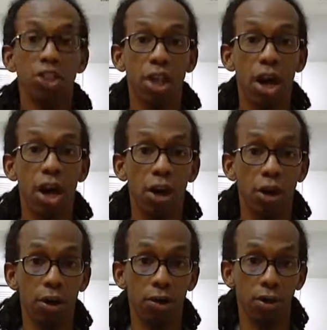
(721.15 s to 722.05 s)
in
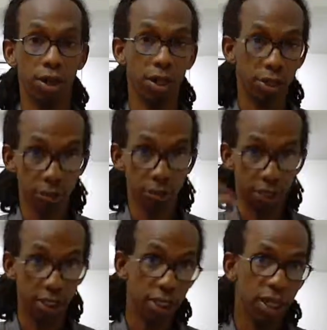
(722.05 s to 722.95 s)
Chicago. So
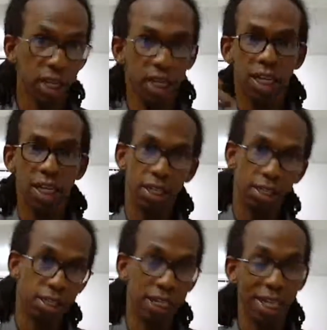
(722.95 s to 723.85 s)
see,
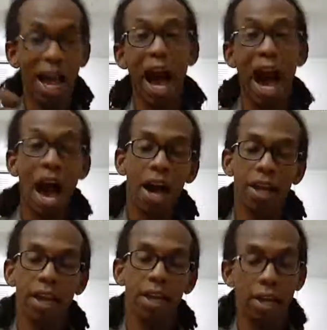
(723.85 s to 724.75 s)
it's saying
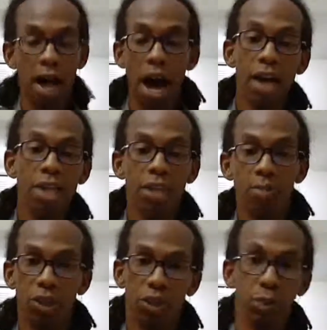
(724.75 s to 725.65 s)
I, and I is
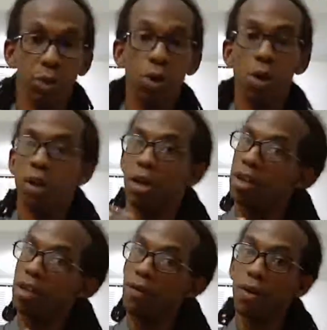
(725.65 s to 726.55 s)
much more
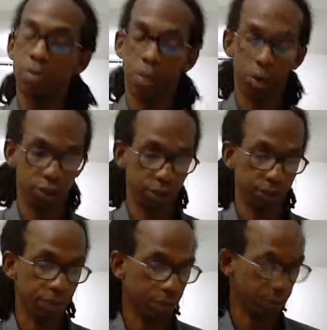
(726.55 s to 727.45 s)
the first
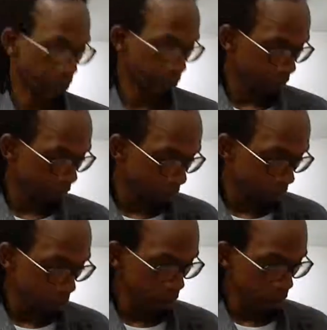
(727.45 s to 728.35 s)
person.
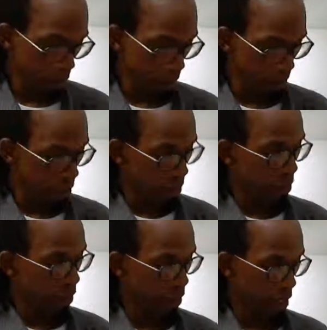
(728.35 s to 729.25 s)
Let me give
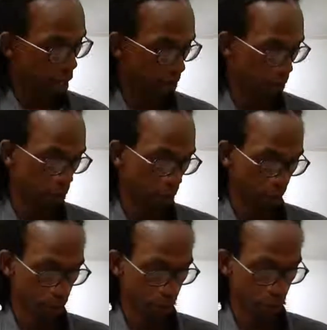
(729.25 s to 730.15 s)
you an example of
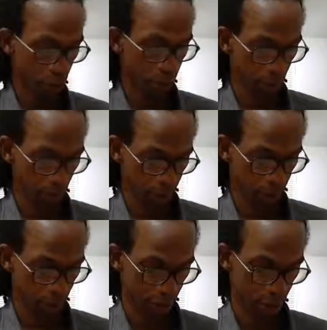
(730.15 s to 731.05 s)
a third
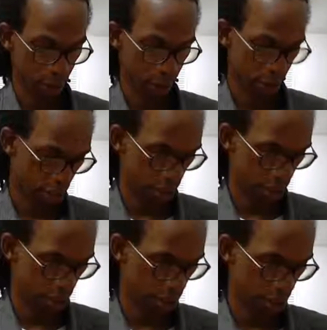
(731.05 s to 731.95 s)
person. And this
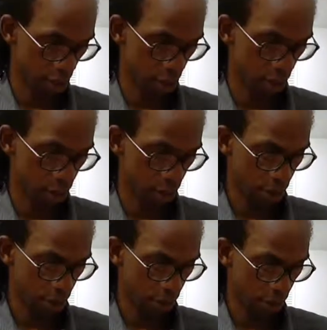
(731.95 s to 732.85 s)
is
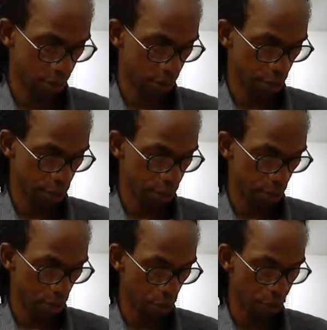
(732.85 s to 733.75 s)
book
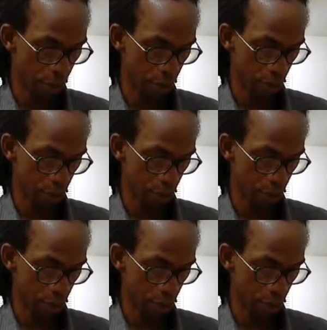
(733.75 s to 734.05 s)
Joy,